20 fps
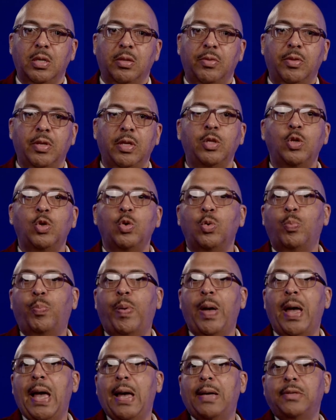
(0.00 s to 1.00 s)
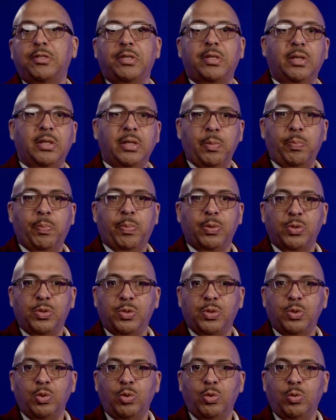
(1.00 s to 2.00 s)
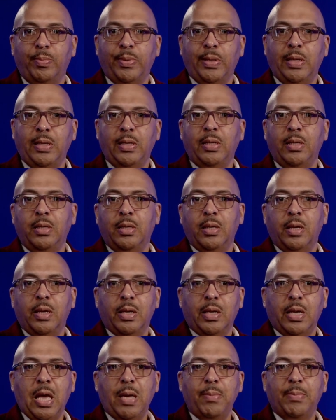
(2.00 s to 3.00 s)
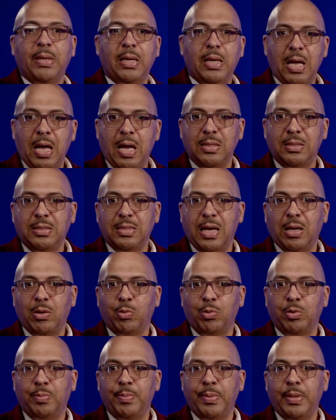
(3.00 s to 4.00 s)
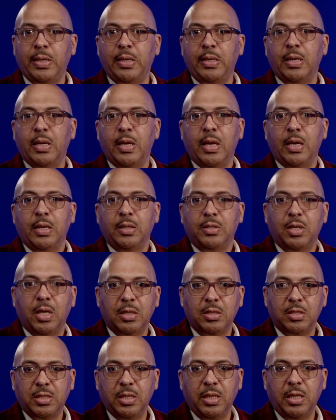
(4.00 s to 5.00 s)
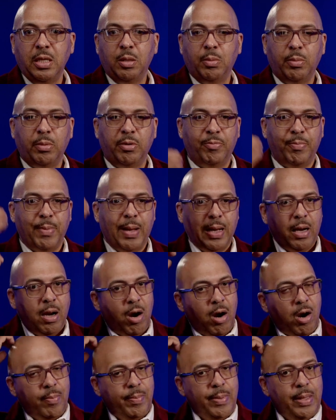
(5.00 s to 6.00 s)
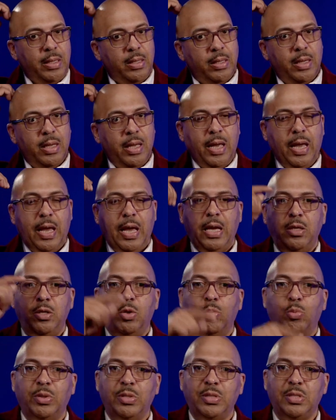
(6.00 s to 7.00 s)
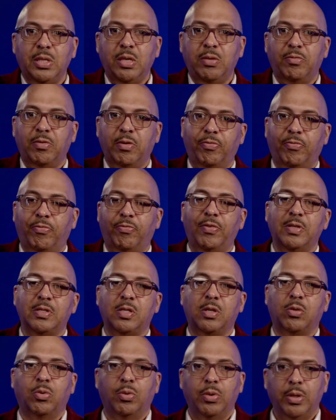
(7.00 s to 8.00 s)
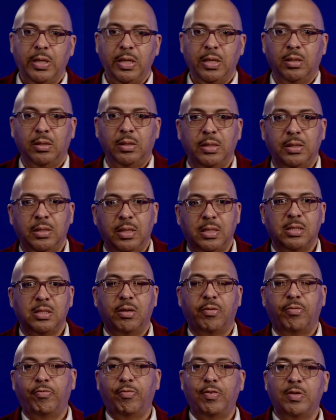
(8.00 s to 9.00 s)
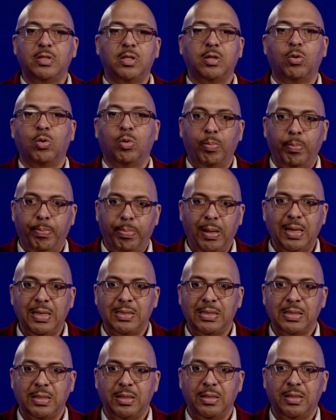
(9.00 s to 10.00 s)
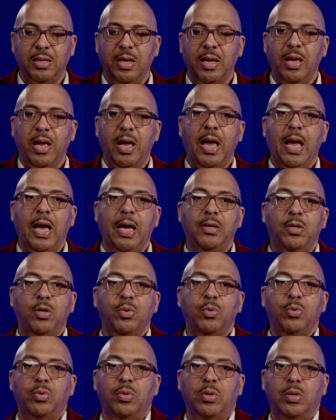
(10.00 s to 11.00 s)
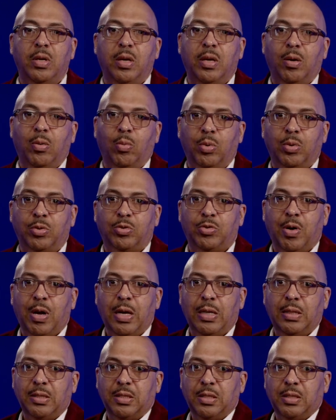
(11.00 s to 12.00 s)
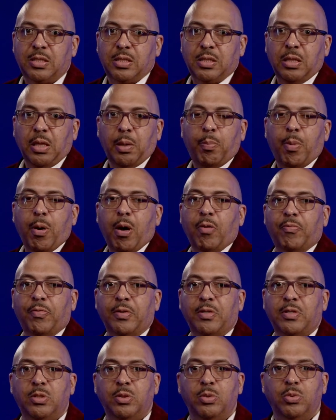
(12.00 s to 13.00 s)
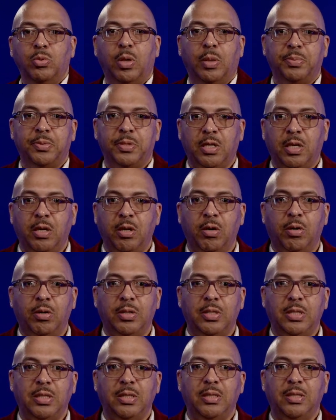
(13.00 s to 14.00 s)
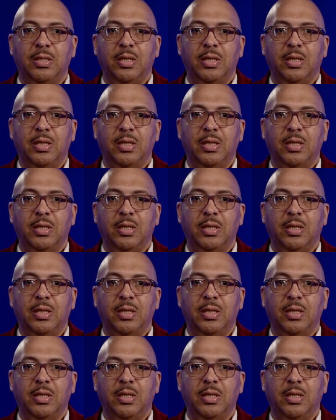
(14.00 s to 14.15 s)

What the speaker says: Then you passionately pursued me, came in contact with me, touched the hem of my garment, and you received a physical healing, thus a physical blessing. And you were trying to slip off into obscurity.